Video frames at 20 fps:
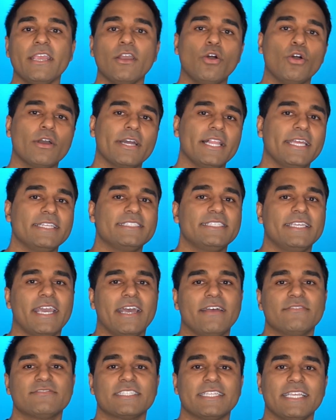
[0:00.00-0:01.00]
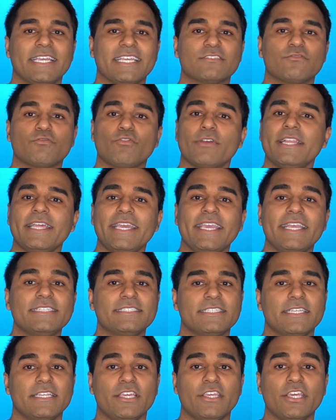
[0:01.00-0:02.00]
oil ETFs is really
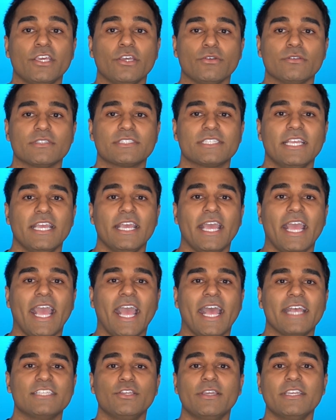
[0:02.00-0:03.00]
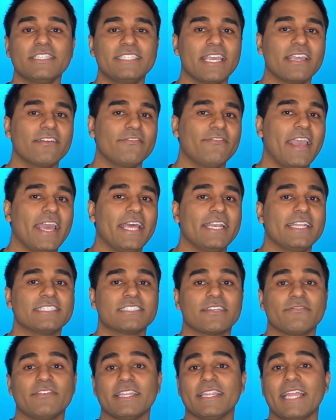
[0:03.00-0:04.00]
easy to use as you could take advantage
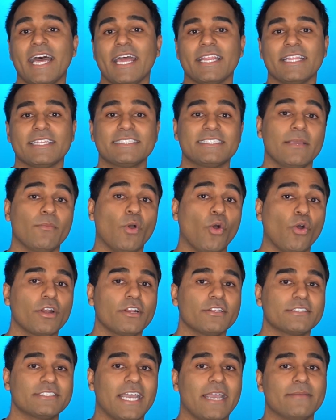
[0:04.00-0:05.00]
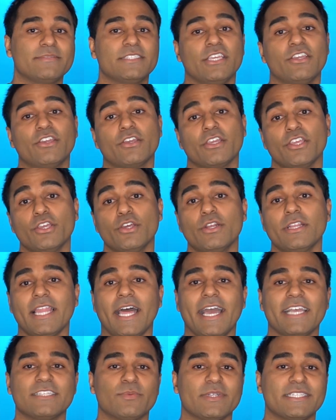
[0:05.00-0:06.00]
of a lot of the same order types that you could
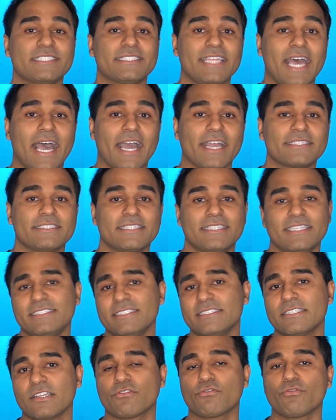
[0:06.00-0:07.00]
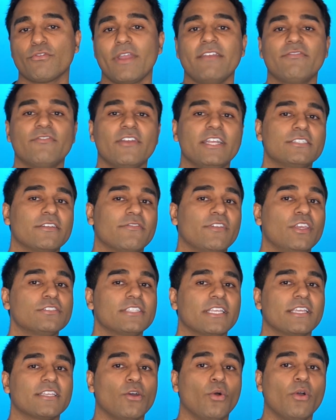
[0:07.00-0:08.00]
utilize with stocks. This is a great feature of
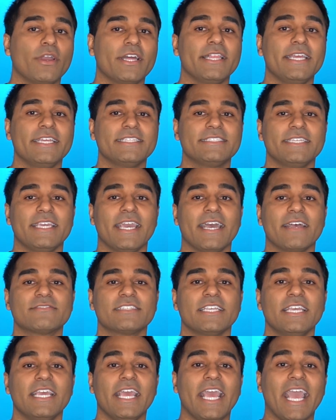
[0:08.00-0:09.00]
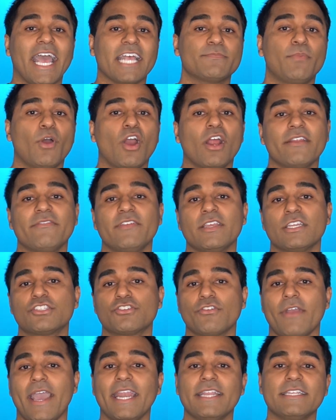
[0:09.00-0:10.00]
using oil ETFs as part of your
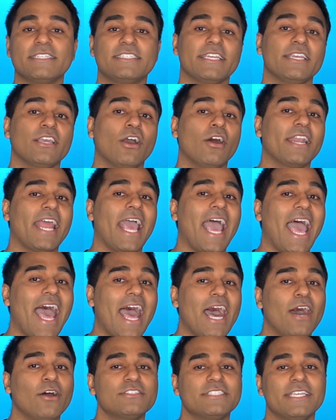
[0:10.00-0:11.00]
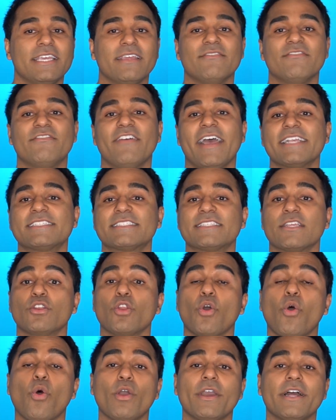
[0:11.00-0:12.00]
strategy on how to invest in
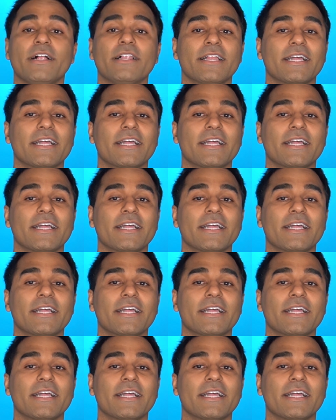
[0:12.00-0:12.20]
oil